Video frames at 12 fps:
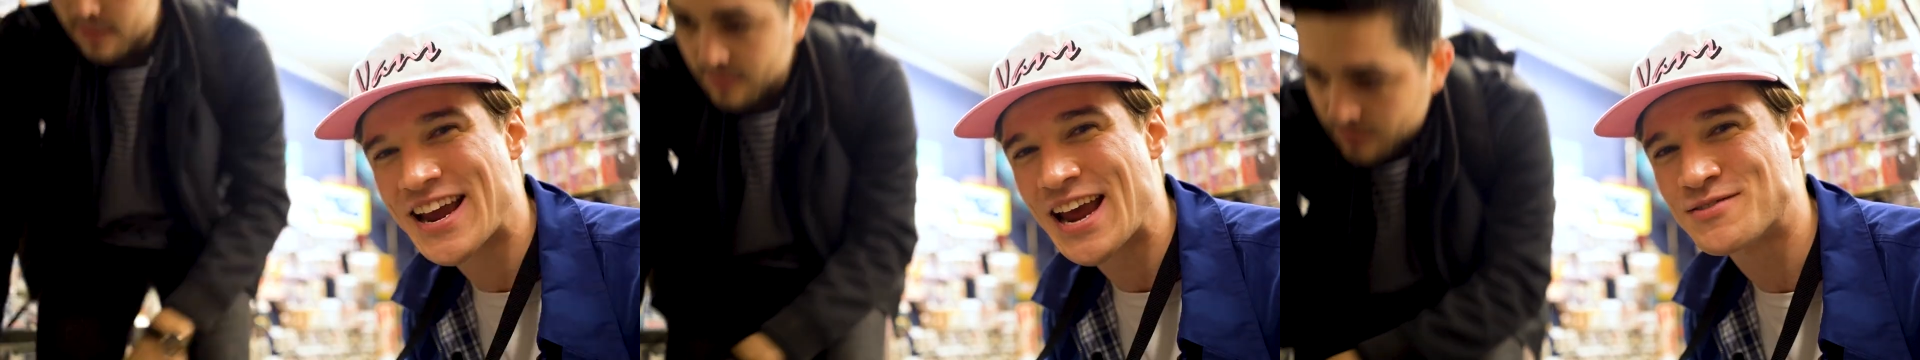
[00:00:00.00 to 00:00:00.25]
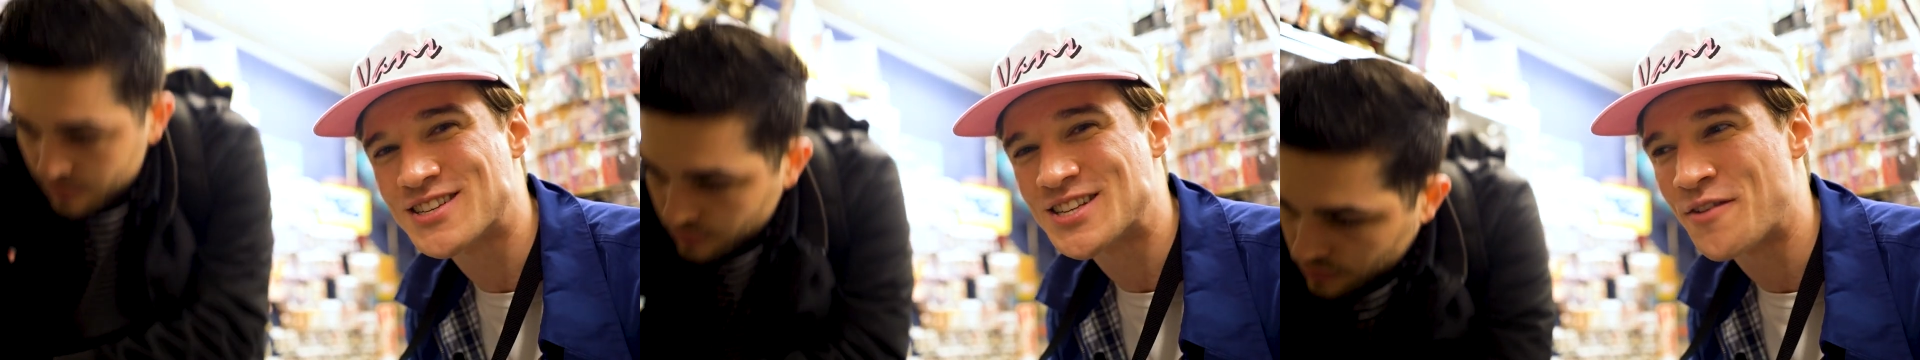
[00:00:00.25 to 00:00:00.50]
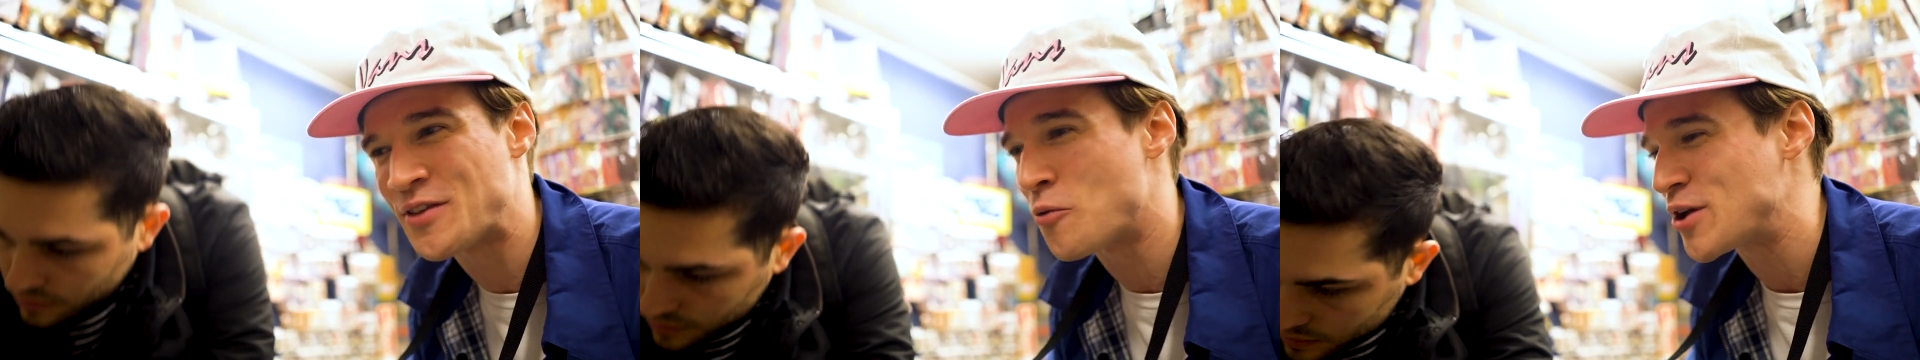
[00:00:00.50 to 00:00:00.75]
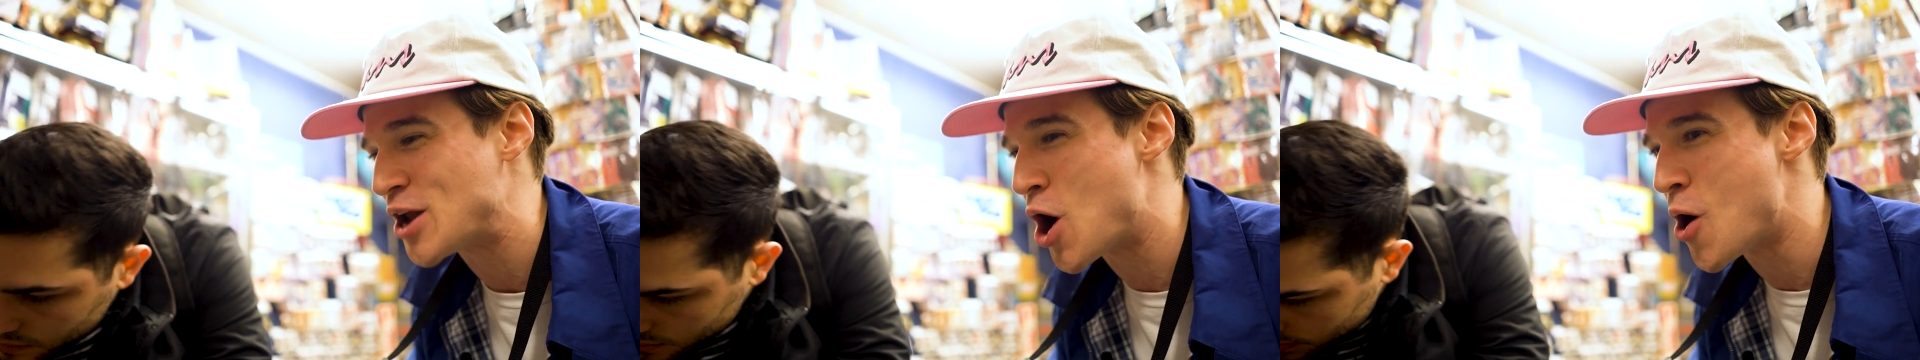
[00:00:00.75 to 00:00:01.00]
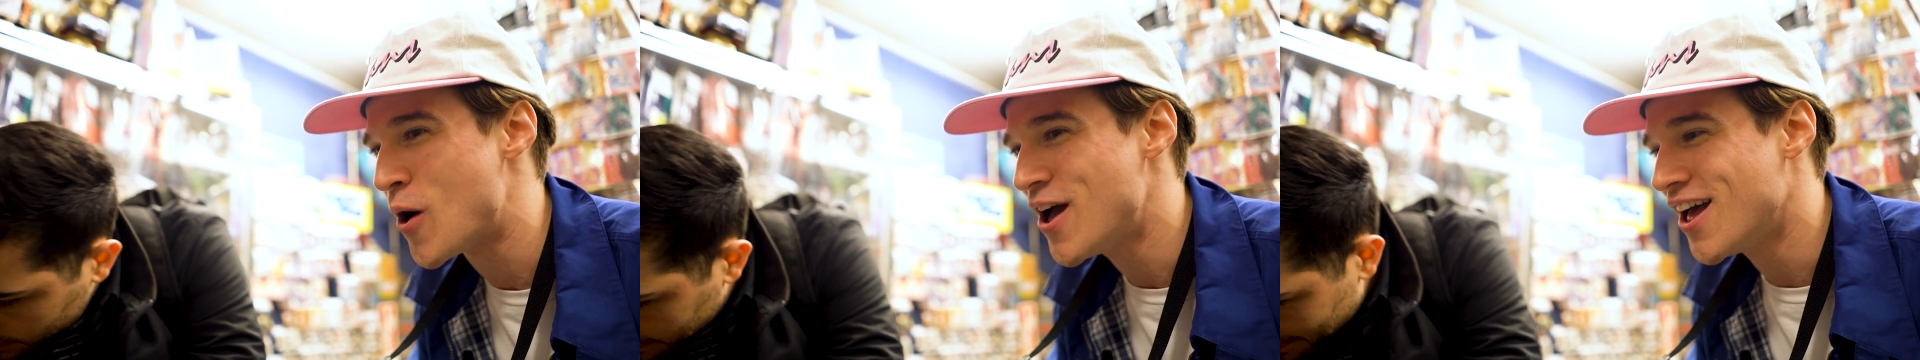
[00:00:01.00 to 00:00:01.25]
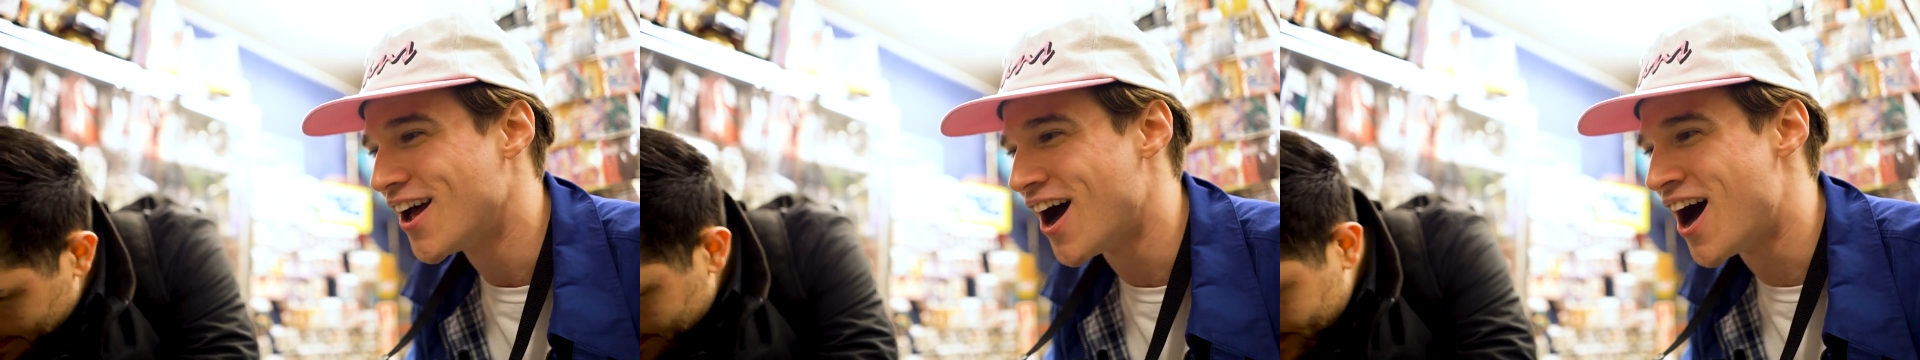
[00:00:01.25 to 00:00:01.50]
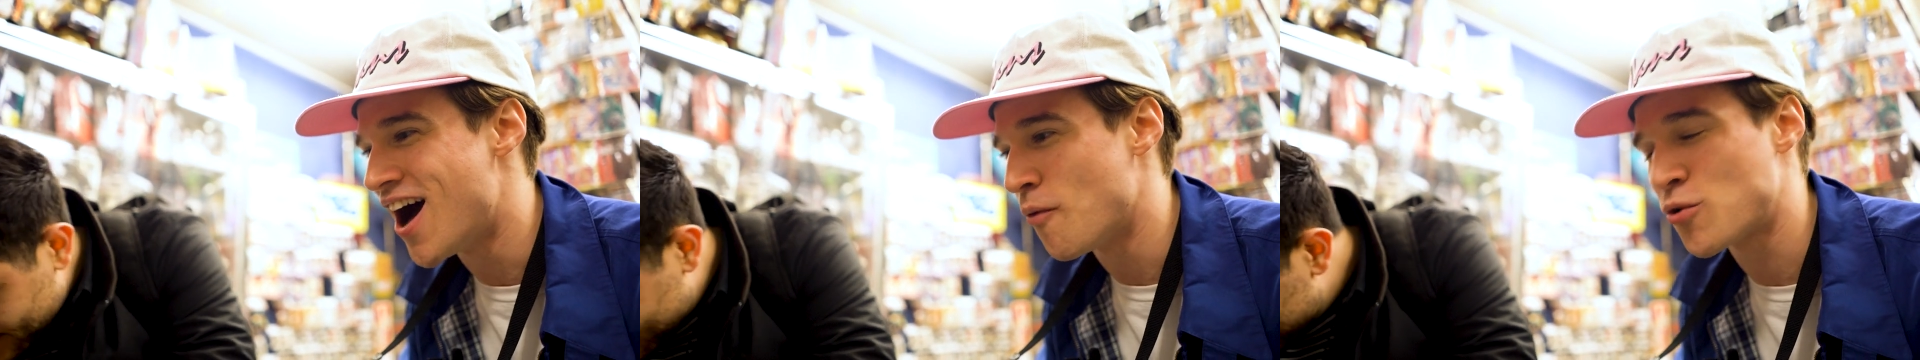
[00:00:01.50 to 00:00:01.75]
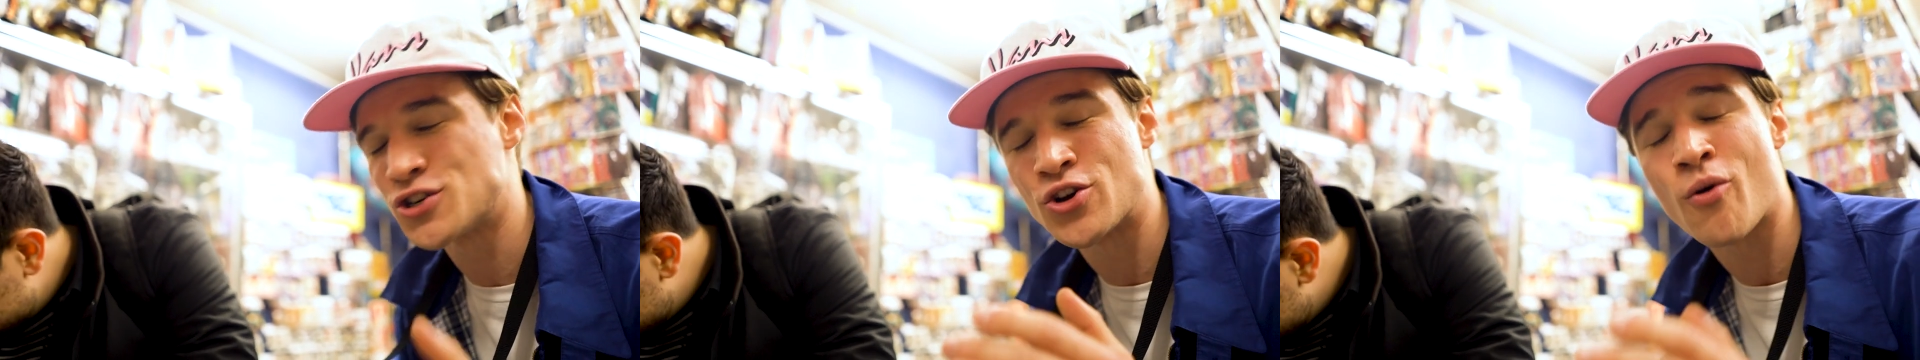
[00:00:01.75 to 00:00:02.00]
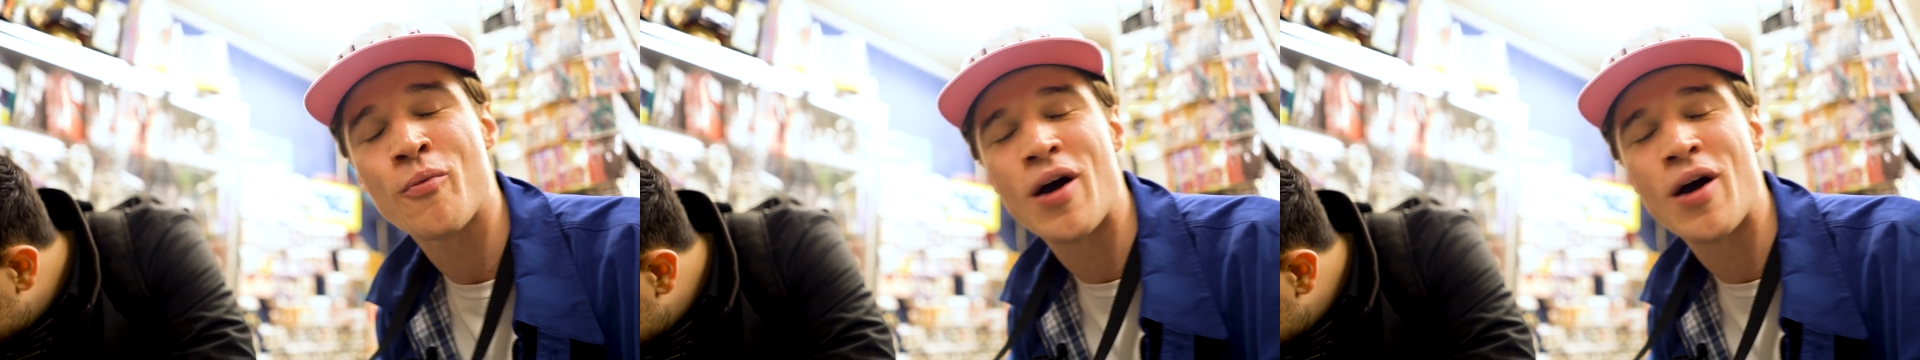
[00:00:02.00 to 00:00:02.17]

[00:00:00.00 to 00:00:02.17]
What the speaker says: games and stuff that we know. We're sure we're